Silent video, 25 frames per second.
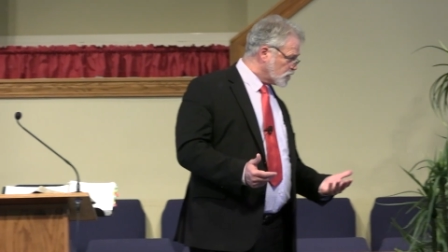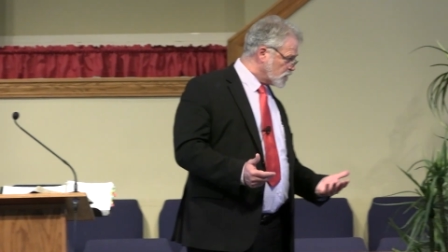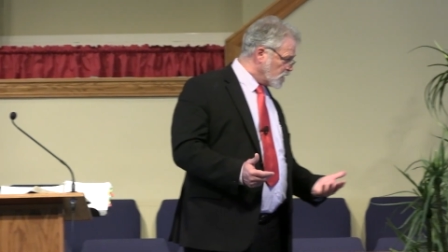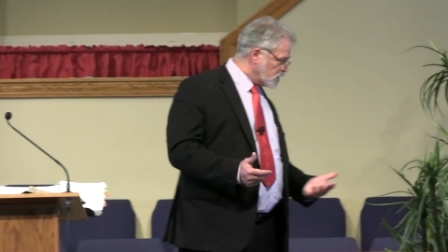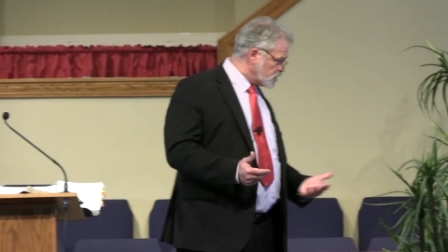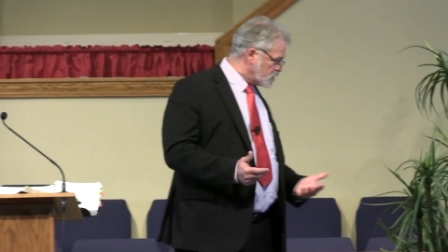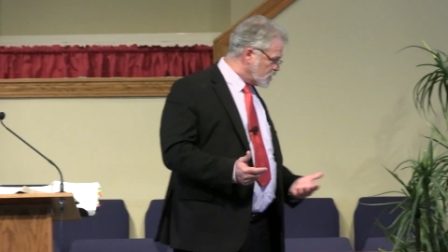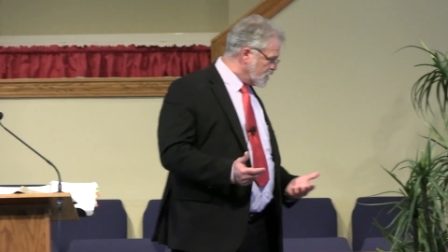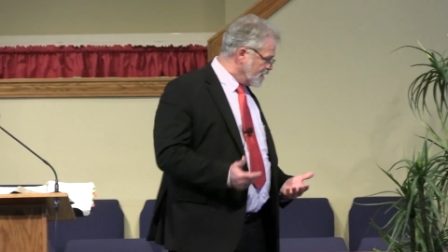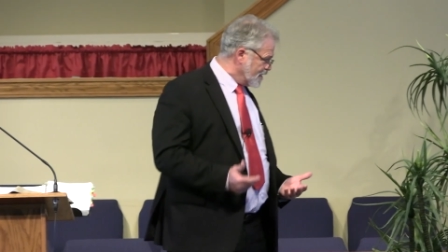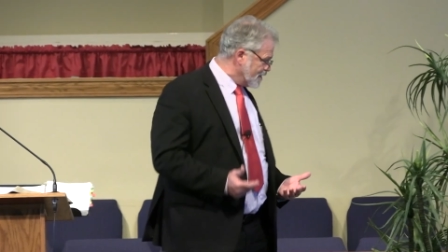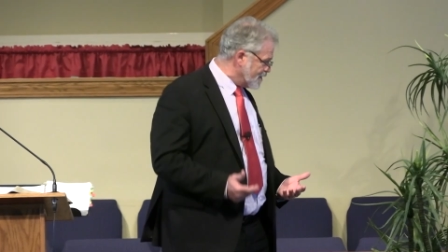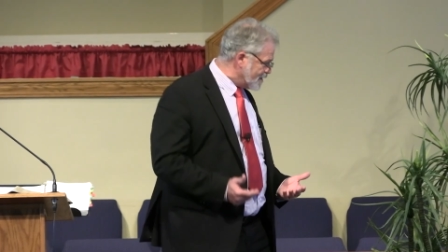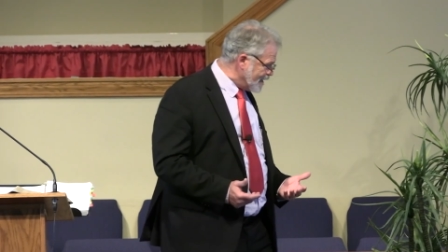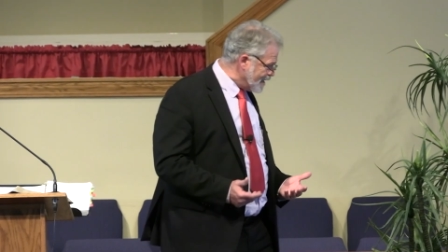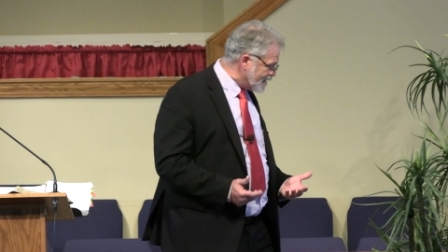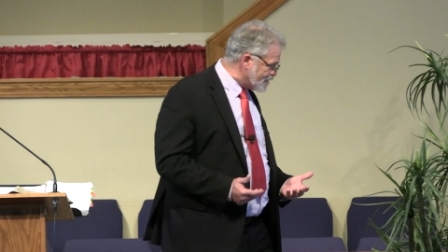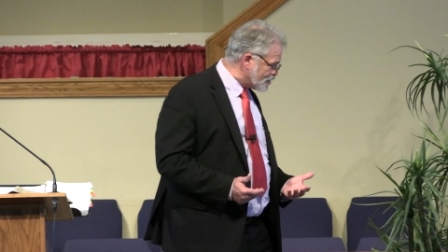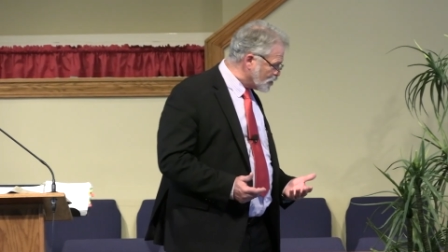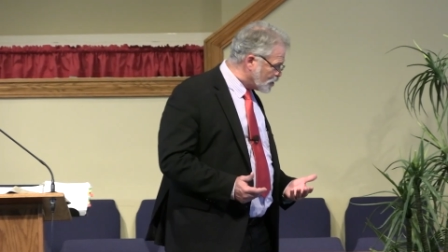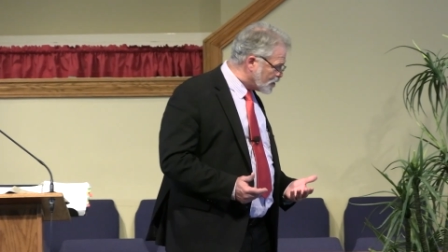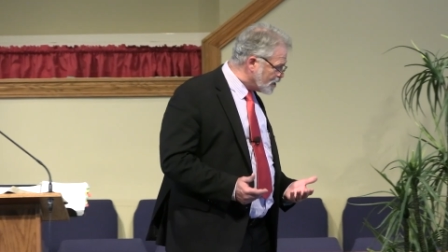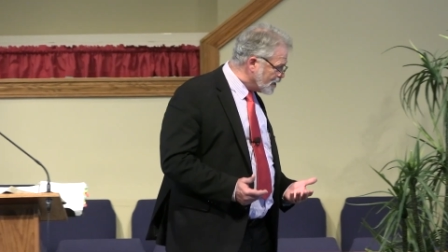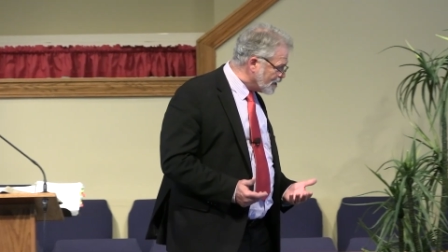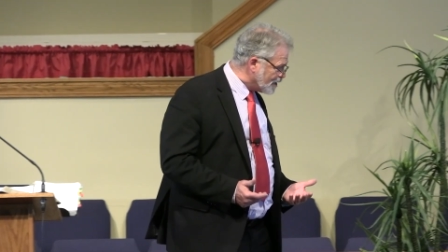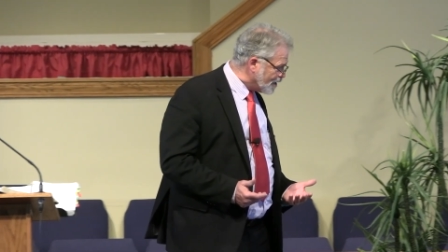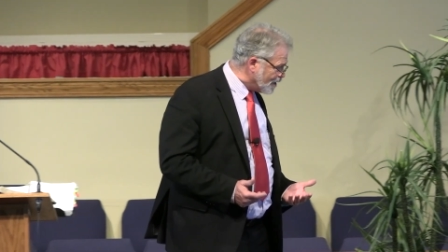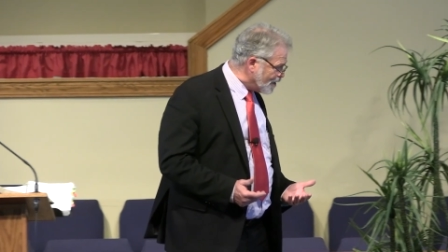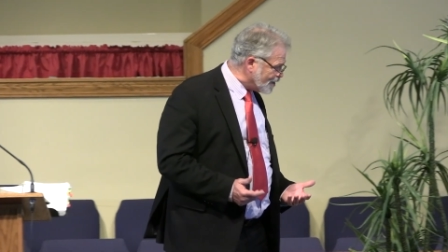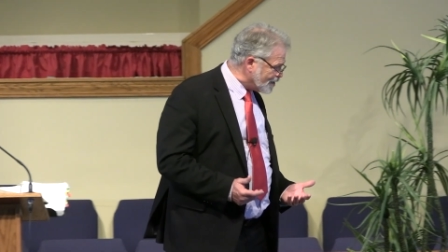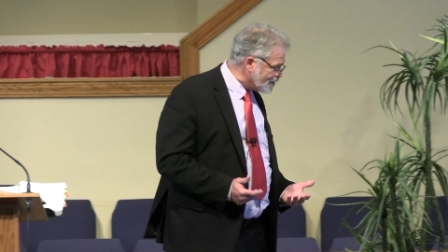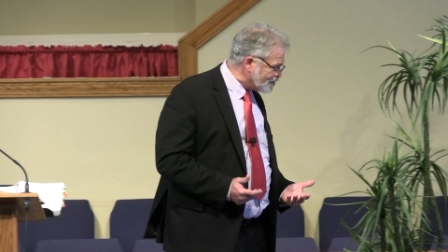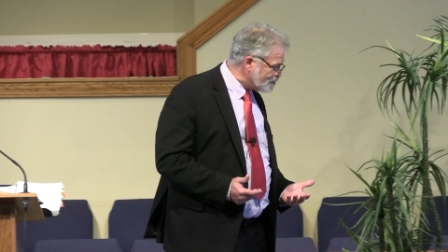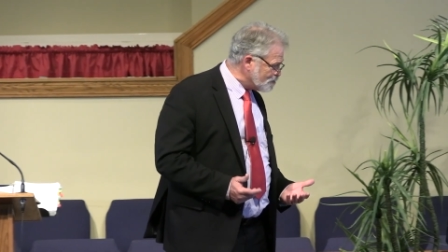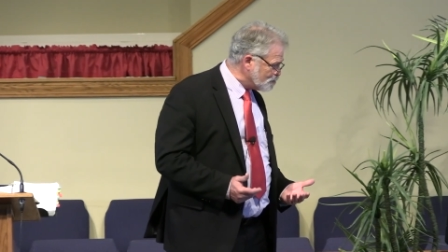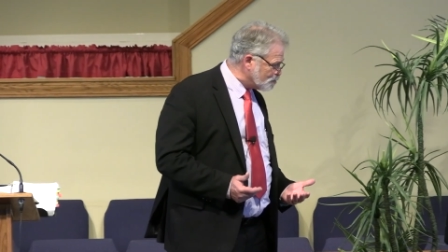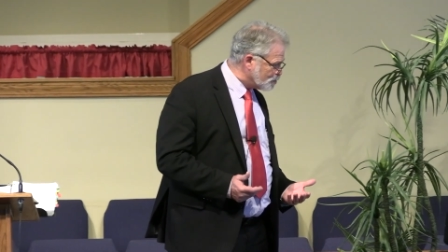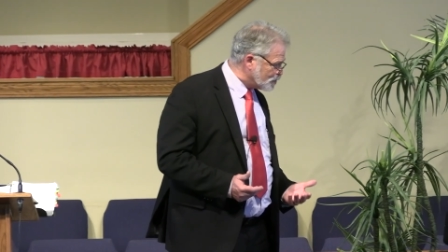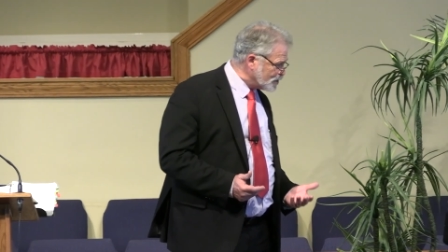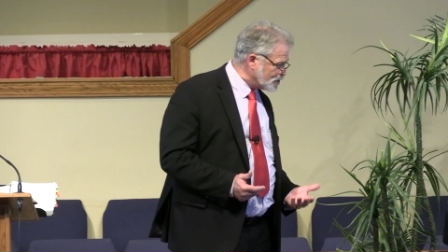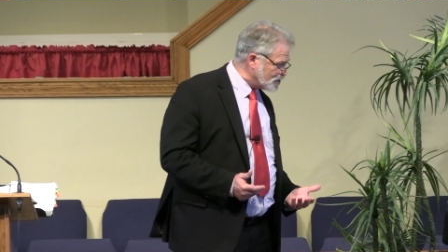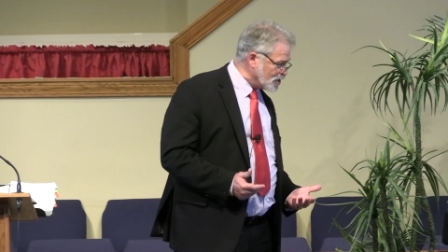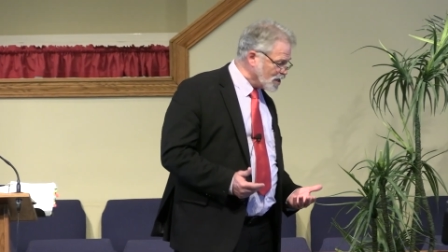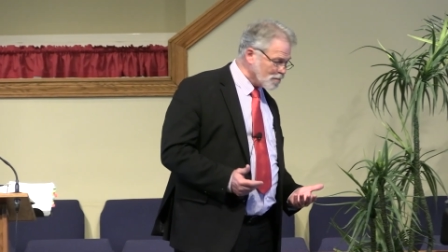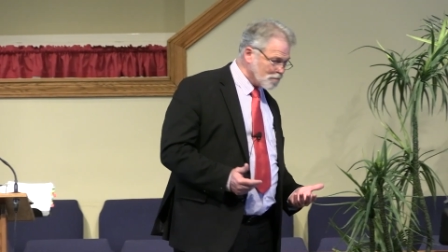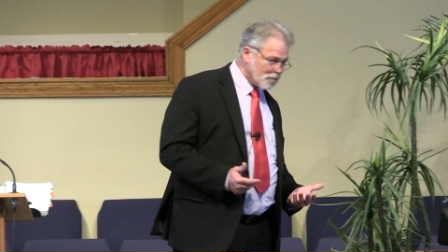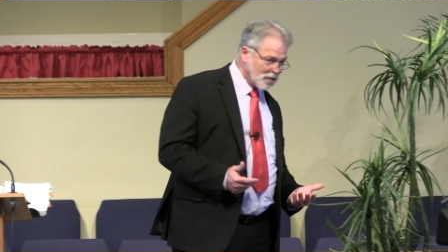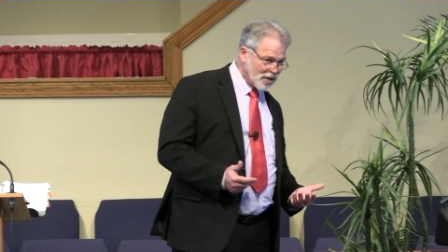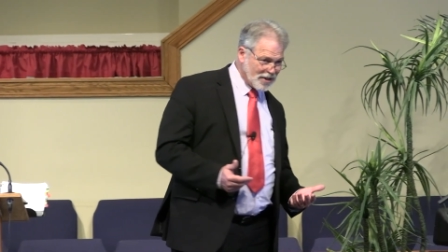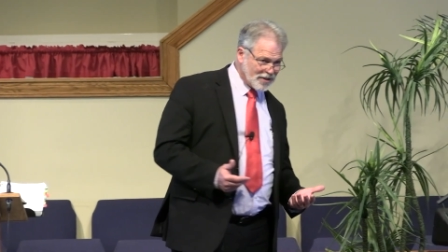us. Thank you, Keelan. Appreciate
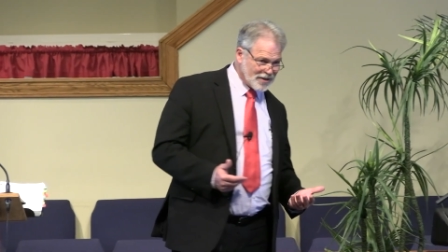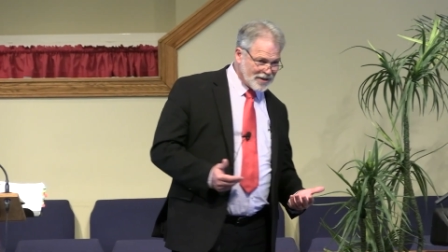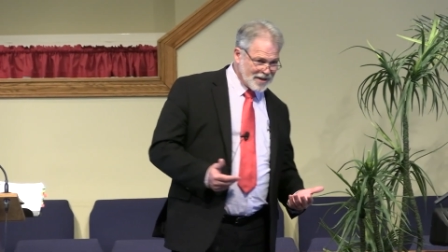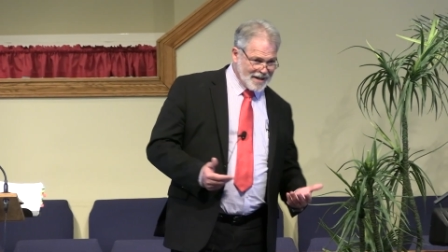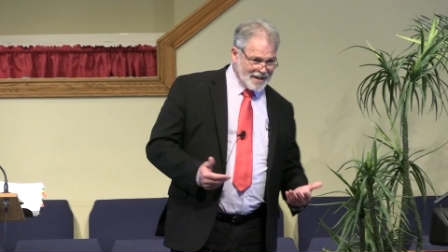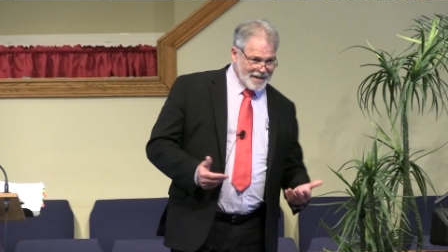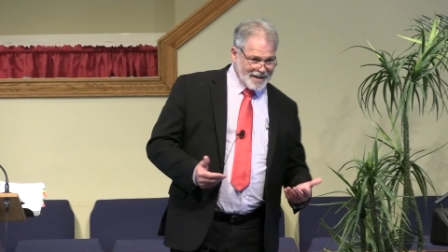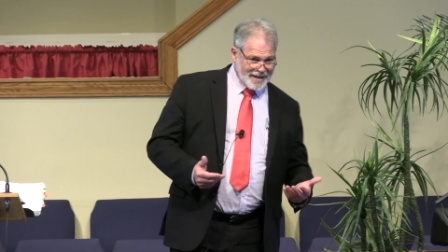it, brother.